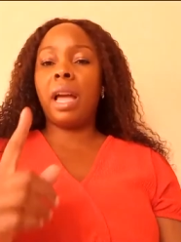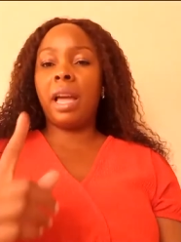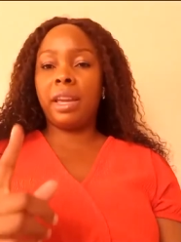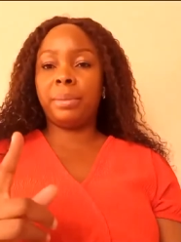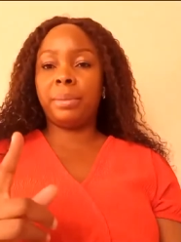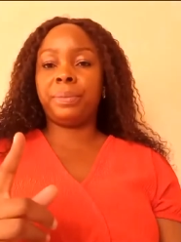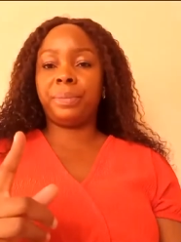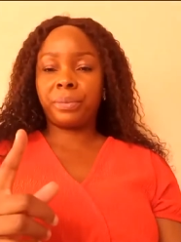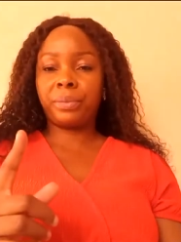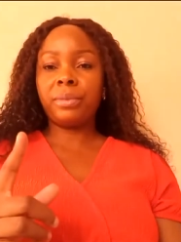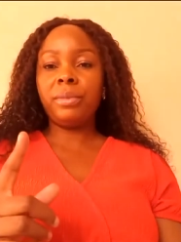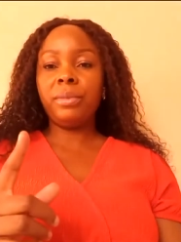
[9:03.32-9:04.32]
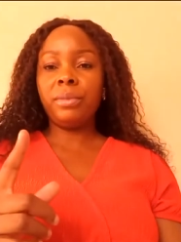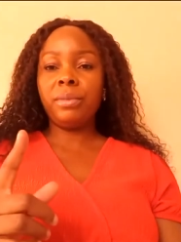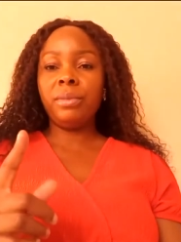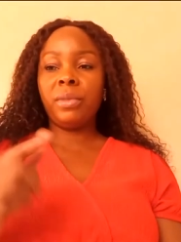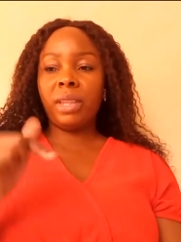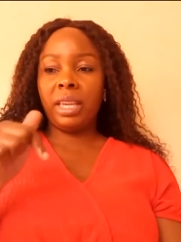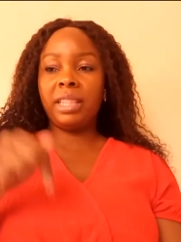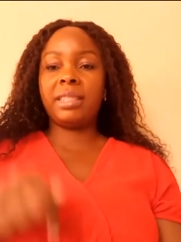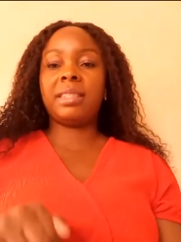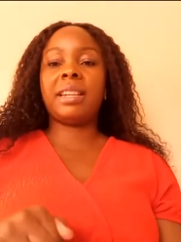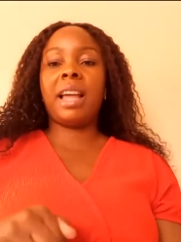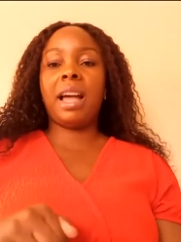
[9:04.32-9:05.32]
time
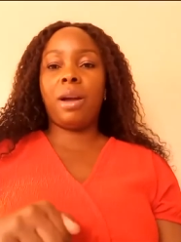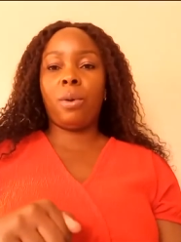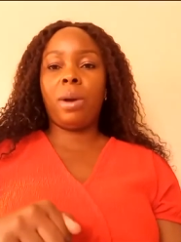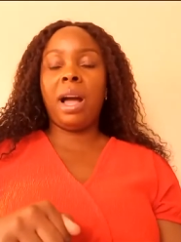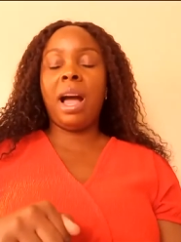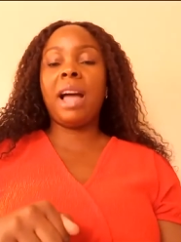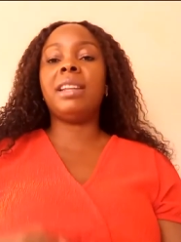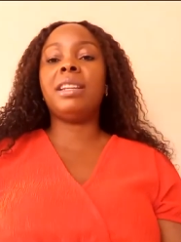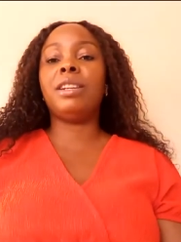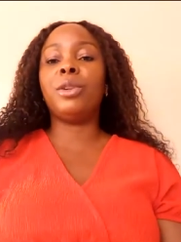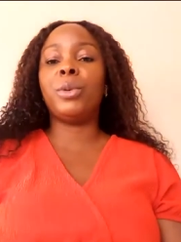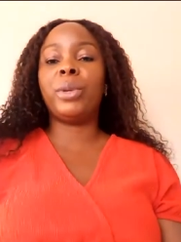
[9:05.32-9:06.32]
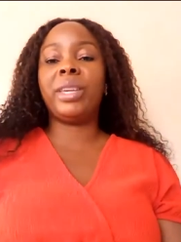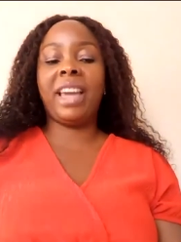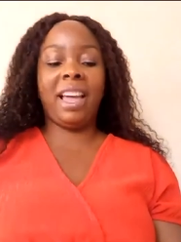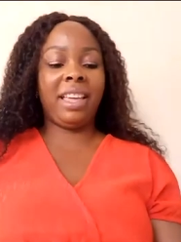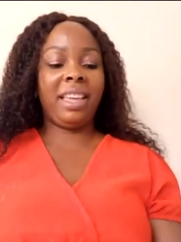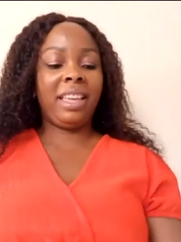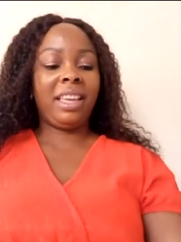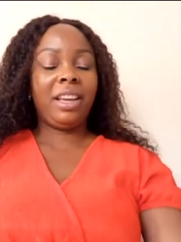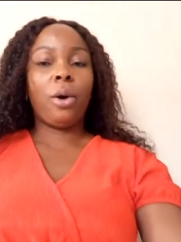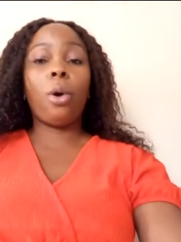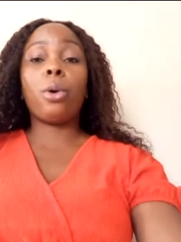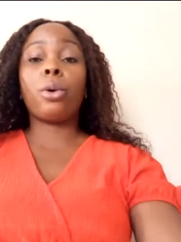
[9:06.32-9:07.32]
is now. Hallelujah.
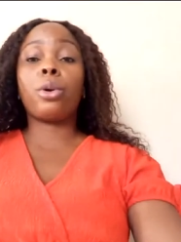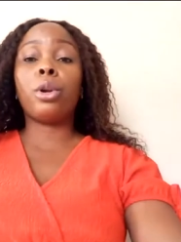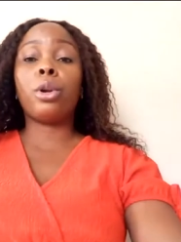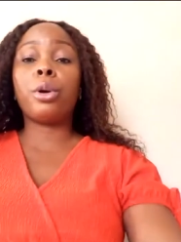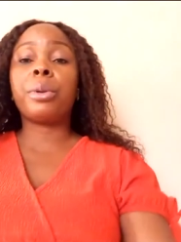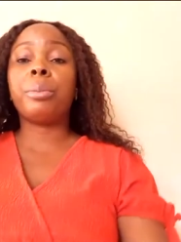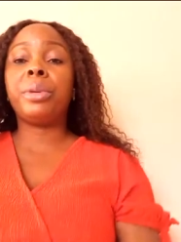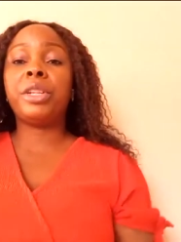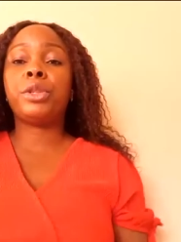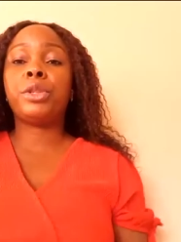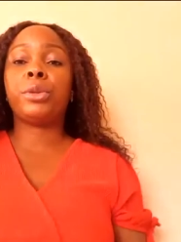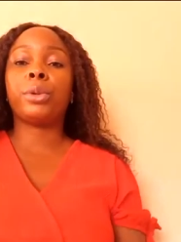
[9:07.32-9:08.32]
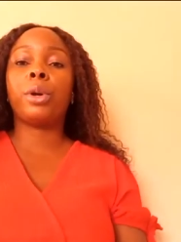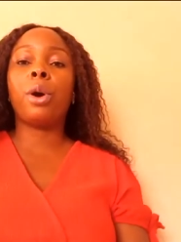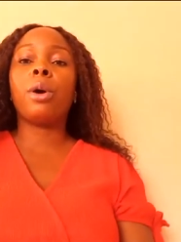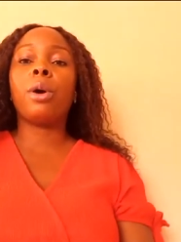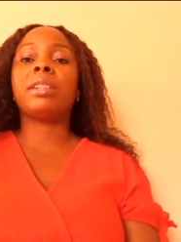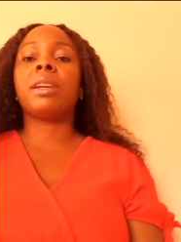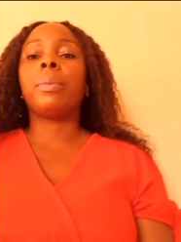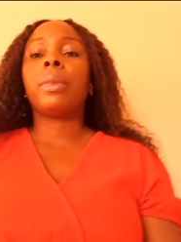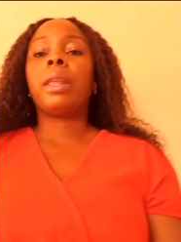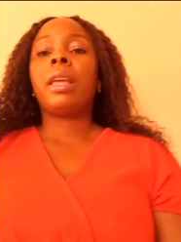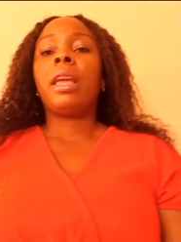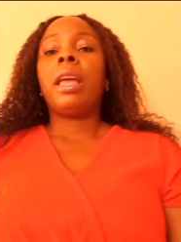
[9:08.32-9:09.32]
Oh, glory be to God.
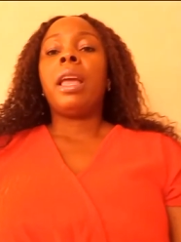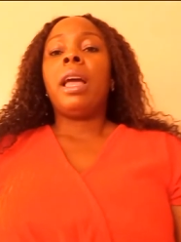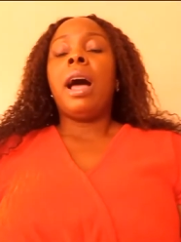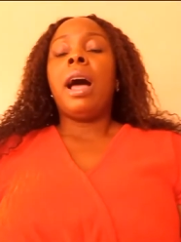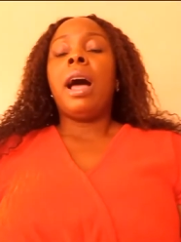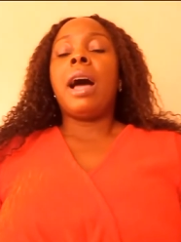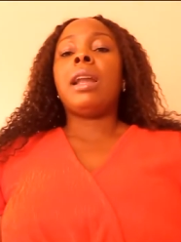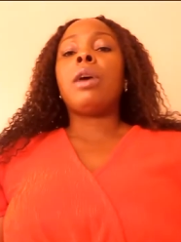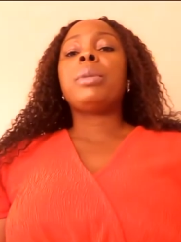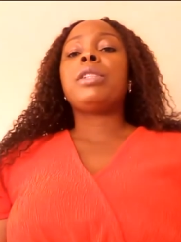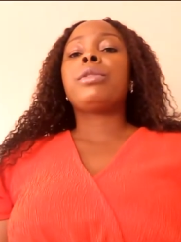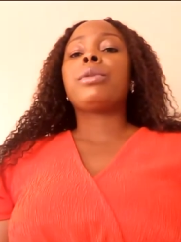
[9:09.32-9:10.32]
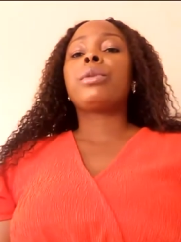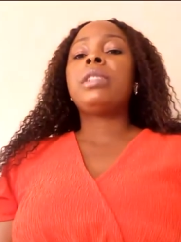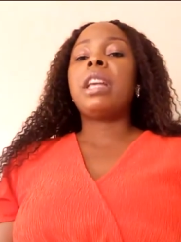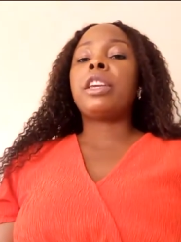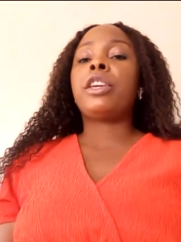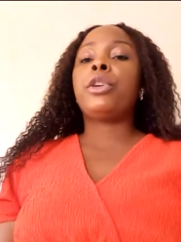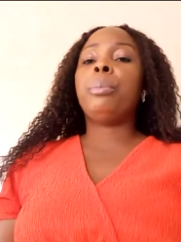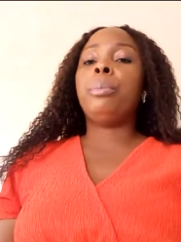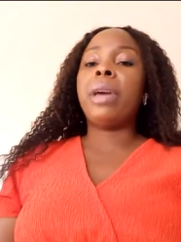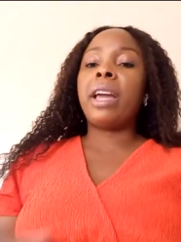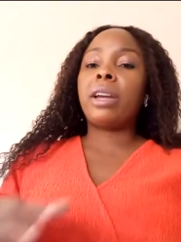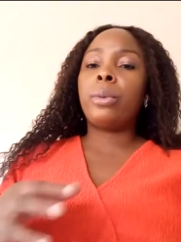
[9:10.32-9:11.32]
Allow me to take you
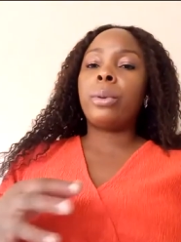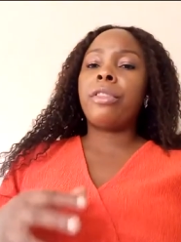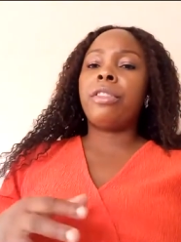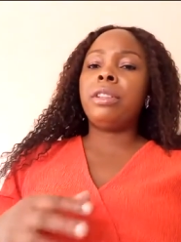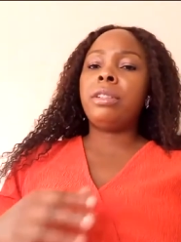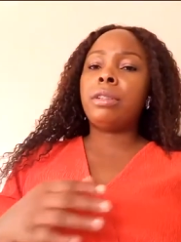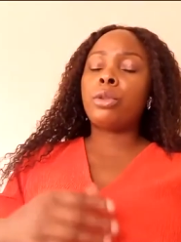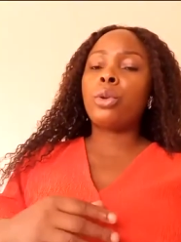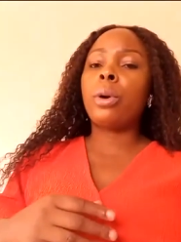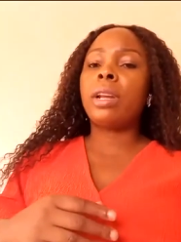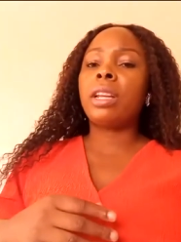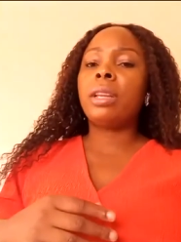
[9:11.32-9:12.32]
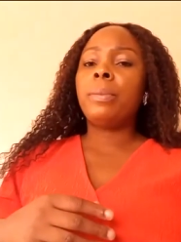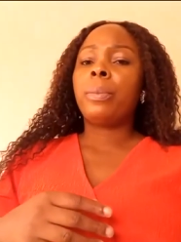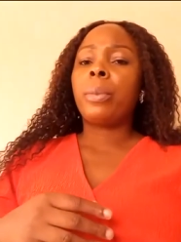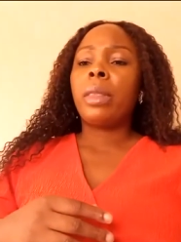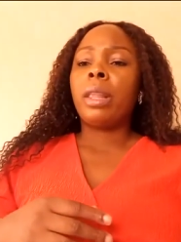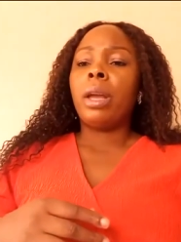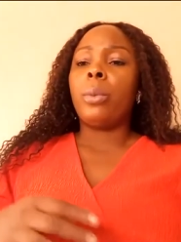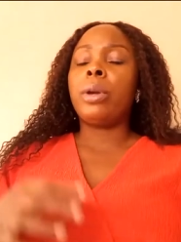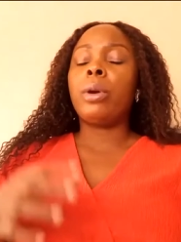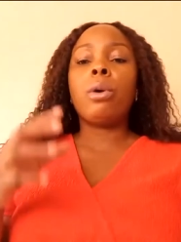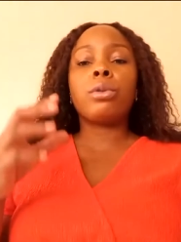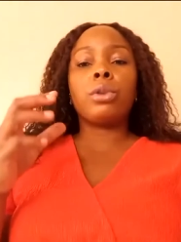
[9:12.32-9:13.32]
back with this story. We
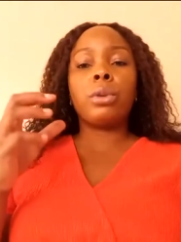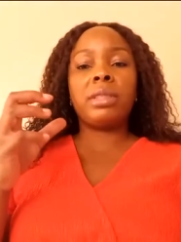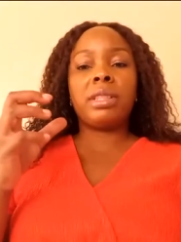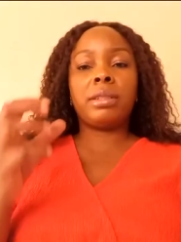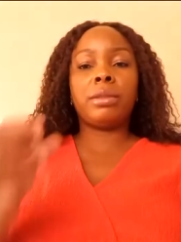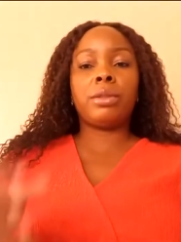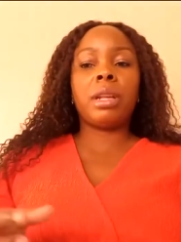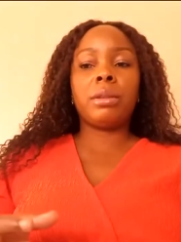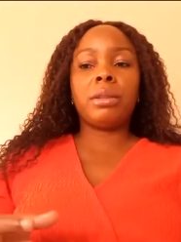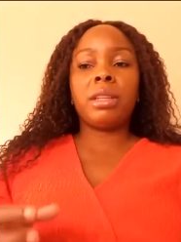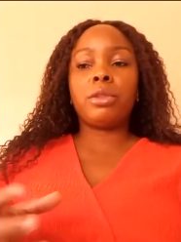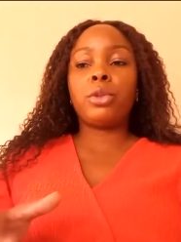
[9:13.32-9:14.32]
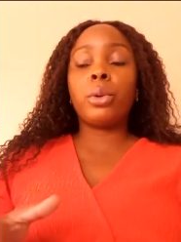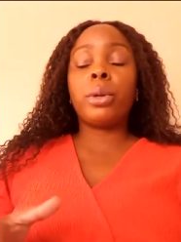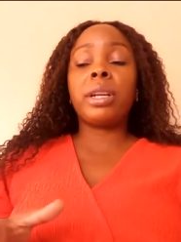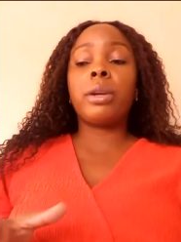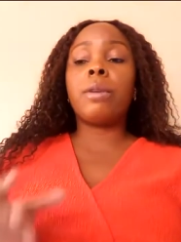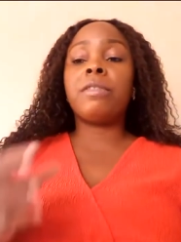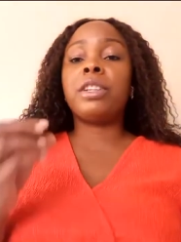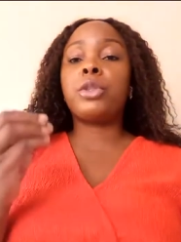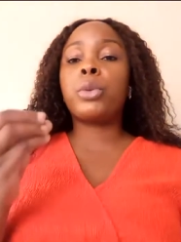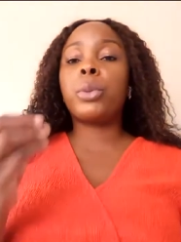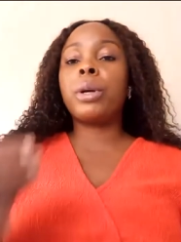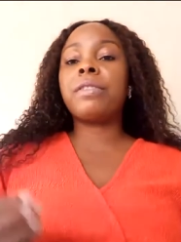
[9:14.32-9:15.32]
all know this, the story of the
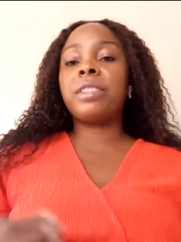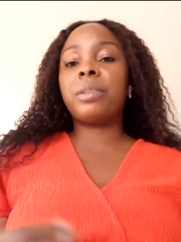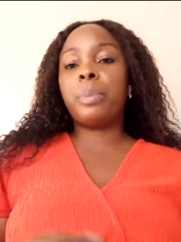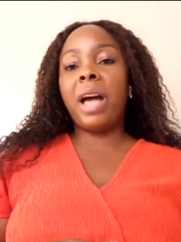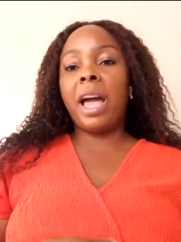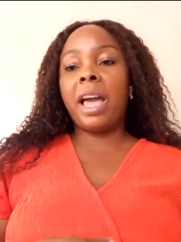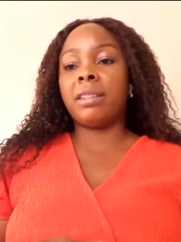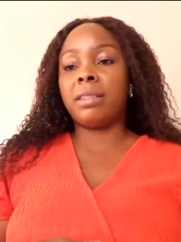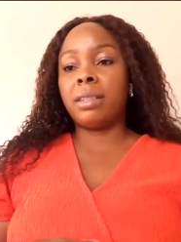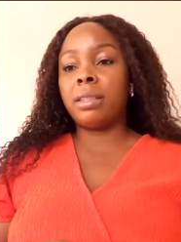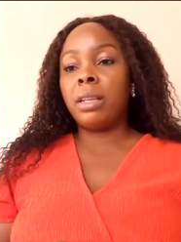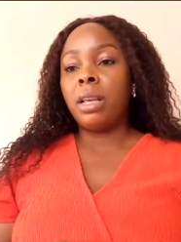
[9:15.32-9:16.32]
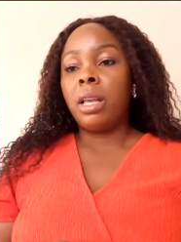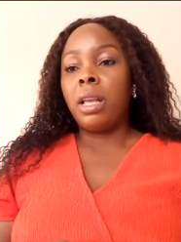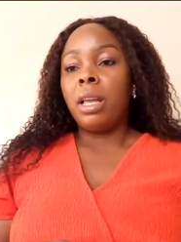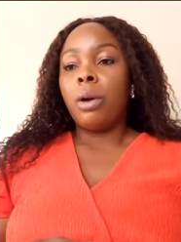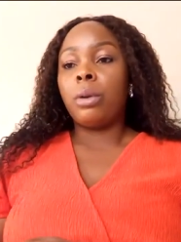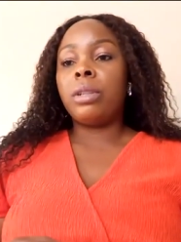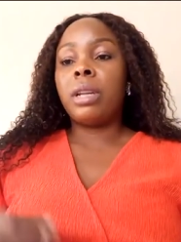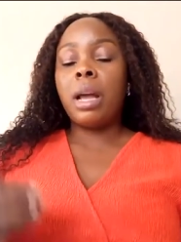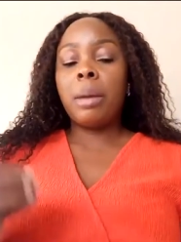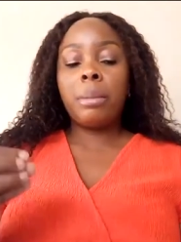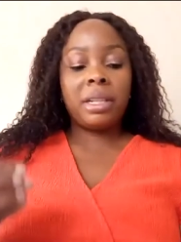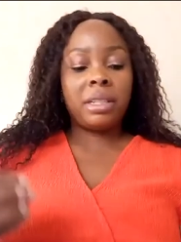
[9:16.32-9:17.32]
12 spies in
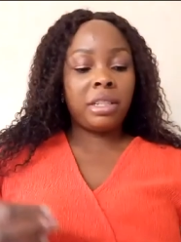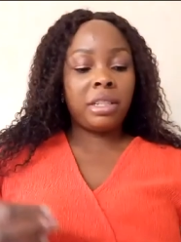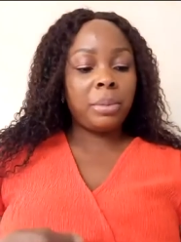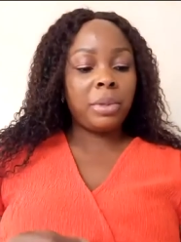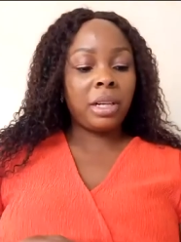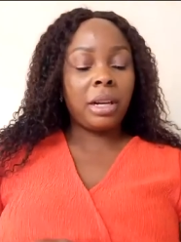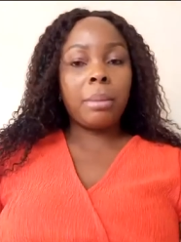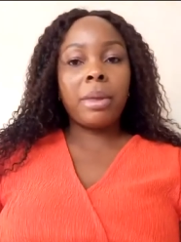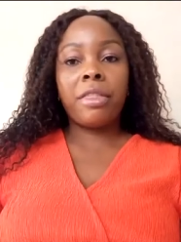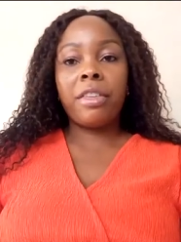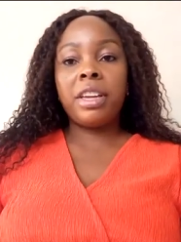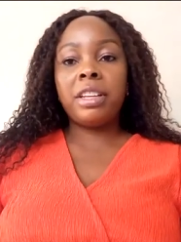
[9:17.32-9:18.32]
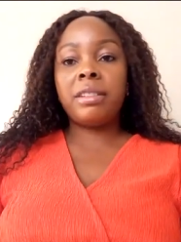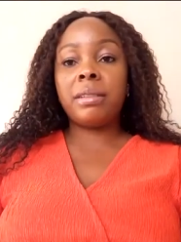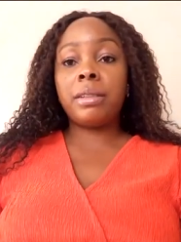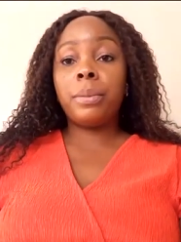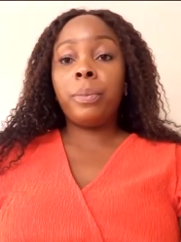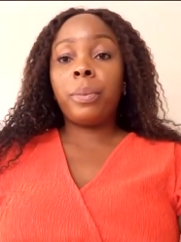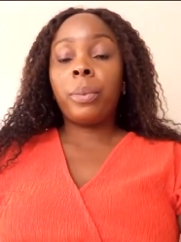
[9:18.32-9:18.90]
Numbers chapter number 13,